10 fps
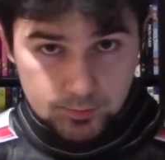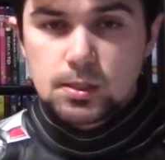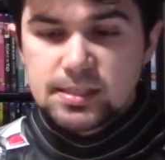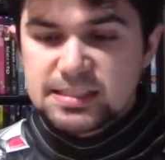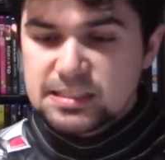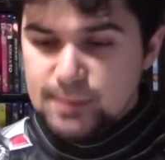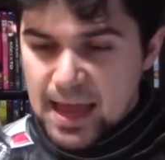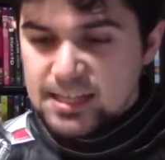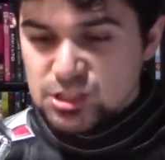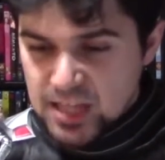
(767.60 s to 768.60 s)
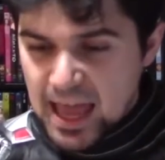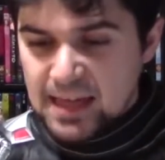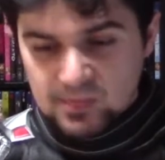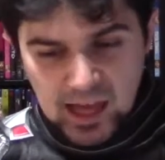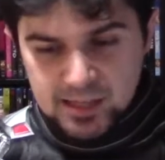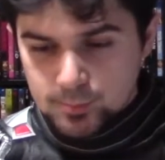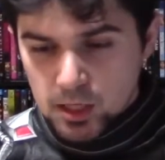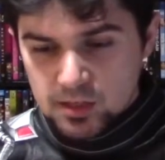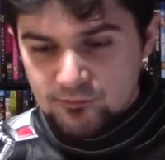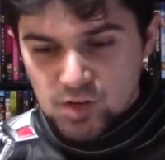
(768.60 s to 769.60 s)
Smash that like
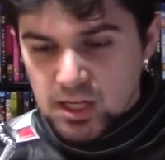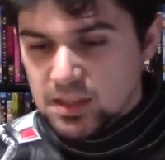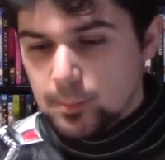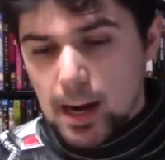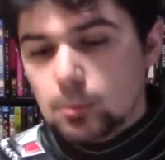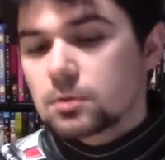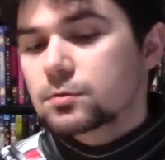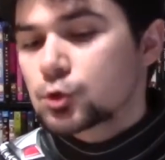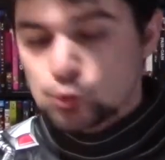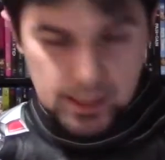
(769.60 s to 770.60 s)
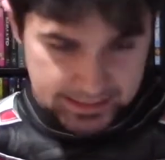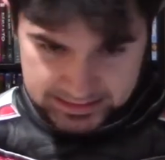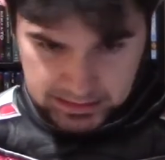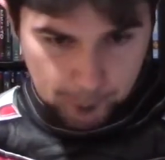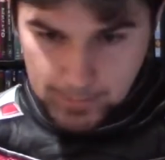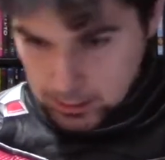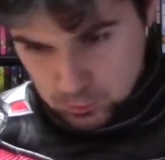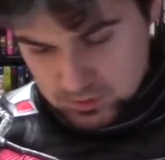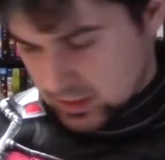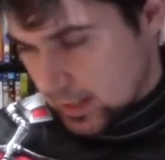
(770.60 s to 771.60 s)
button. Fucking the power of Christ
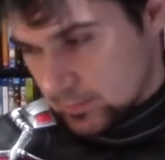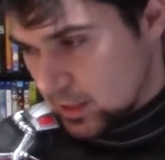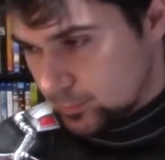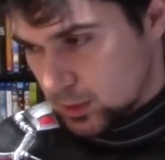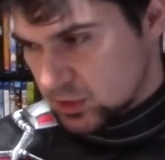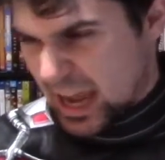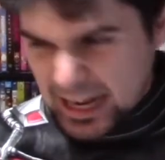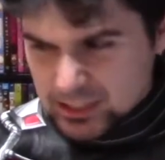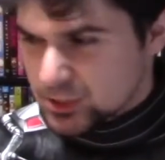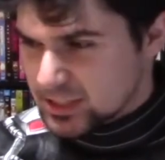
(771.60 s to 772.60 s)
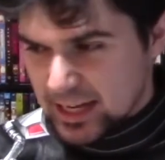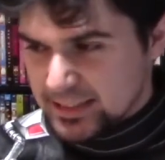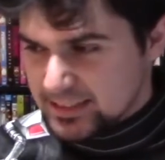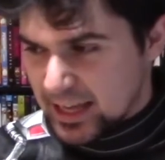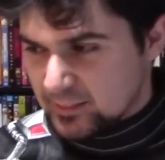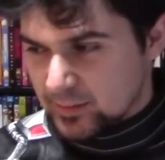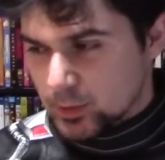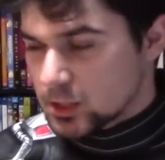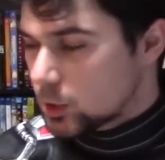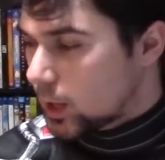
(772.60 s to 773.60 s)
compels that like button. Exercise that like
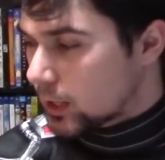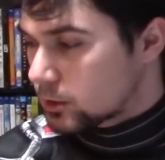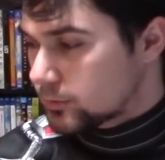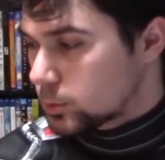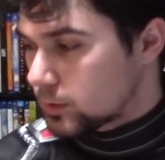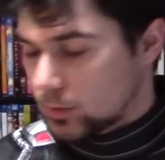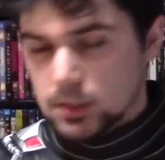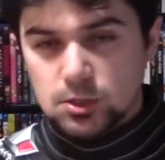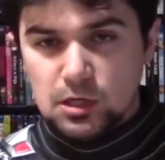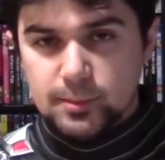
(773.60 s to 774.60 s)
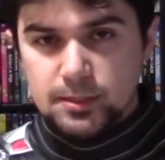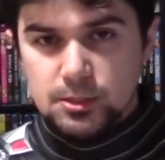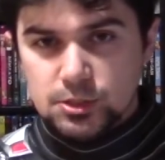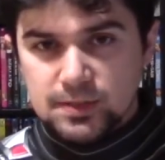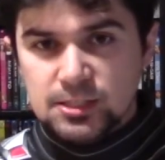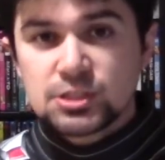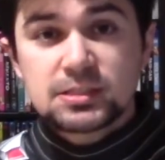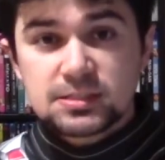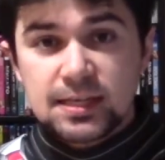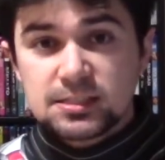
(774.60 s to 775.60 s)
button. I don't even want to fucking talk about that shit. That shit is,
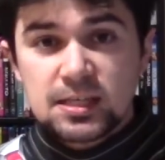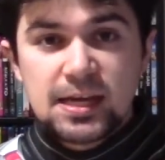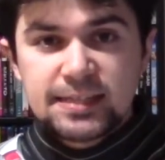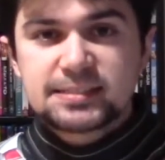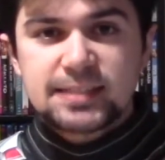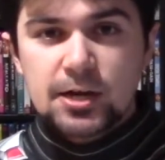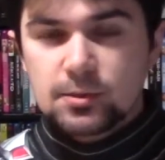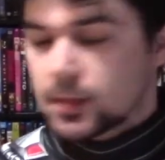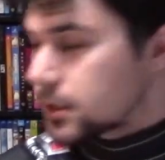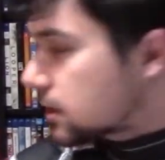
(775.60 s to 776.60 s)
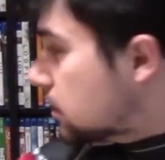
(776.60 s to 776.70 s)
it's scary. Like,